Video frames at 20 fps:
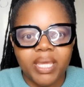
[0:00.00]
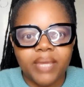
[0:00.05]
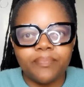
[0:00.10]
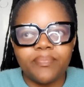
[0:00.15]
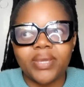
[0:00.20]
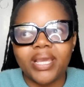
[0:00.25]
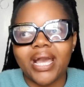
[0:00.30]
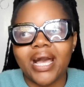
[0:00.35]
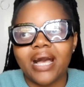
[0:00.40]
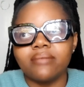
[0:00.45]

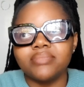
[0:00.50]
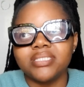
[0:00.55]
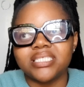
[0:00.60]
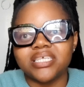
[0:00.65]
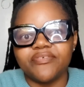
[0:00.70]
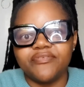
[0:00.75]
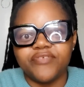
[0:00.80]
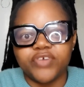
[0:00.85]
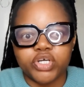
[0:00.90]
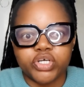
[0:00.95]
It becomes
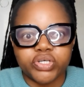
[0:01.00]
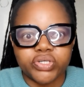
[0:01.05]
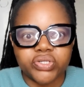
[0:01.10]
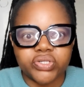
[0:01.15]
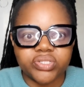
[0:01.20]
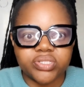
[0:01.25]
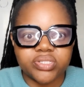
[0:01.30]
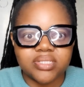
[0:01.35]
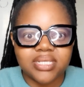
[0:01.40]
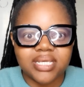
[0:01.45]

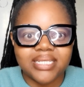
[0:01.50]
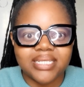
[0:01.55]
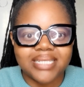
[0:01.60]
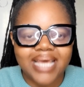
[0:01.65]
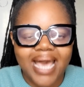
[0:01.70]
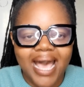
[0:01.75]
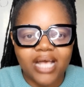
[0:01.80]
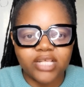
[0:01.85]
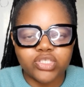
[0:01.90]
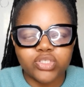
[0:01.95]
difficult. It
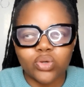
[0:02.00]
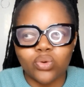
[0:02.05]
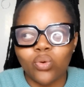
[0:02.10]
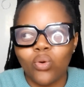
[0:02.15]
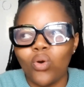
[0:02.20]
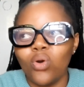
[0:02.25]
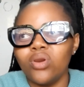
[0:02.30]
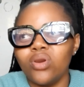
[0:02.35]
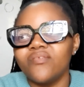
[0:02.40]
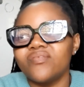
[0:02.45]
does.
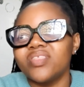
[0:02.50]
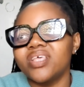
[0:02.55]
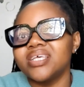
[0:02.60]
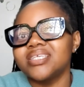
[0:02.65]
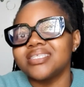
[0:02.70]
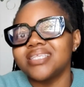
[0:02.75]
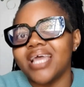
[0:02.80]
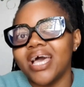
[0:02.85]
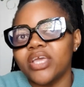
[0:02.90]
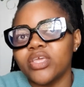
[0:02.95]
All of
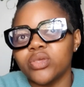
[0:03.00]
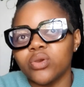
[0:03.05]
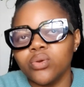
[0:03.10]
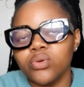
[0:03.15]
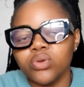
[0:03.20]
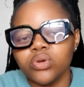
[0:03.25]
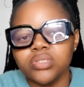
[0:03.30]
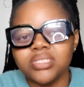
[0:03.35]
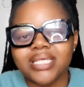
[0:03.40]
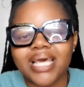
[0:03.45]
this,
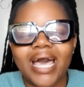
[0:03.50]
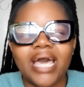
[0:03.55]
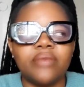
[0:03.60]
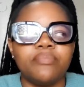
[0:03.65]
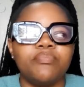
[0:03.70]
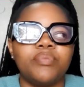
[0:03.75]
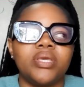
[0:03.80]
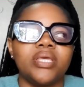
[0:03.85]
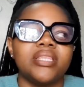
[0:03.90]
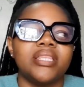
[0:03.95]
your
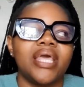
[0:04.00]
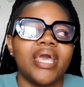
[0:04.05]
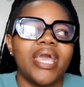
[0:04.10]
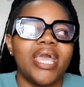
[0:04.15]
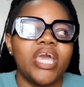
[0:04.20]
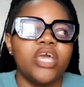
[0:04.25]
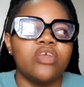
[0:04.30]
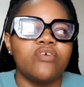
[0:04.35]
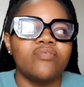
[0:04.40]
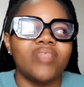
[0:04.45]
dad being
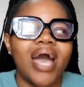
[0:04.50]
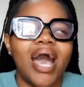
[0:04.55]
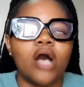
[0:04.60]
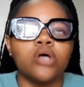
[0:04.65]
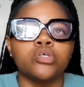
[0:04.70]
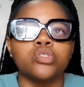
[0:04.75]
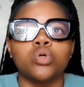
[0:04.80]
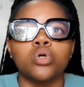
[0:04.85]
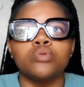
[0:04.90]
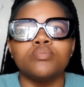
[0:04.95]
the head of the
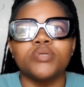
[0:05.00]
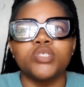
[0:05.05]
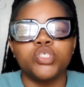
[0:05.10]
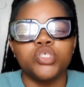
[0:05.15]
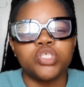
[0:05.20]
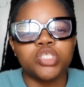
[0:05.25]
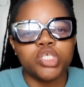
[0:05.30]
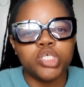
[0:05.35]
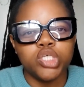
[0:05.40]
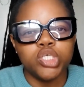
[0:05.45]
household,
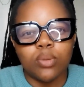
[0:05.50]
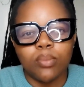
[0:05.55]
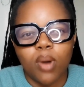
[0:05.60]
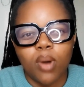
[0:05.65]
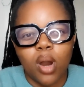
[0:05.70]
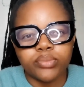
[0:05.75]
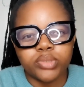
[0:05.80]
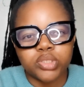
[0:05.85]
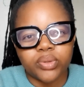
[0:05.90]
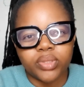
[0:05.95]
but you see your
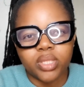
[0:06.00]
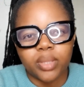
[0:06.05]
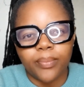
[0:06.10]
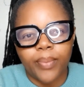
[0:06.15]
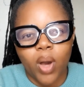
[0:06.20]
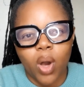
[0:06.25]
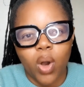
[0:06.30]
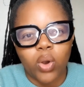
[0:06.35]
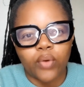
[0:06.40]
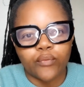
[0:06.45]
mom doing the
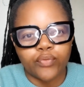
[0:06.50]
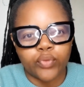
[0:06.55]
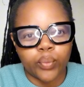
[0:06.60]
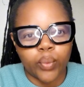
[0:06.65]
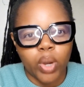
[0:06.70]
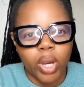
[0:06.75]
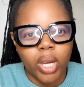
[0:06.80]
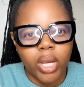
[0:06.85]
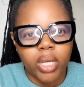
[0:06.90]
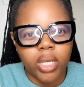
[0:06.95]
bulk of
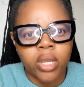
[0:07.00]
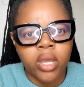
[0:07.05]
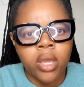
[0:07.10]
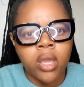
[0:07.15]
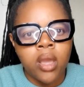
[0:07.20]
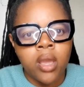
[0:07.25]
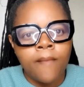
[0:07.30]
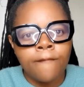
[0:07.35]
the work.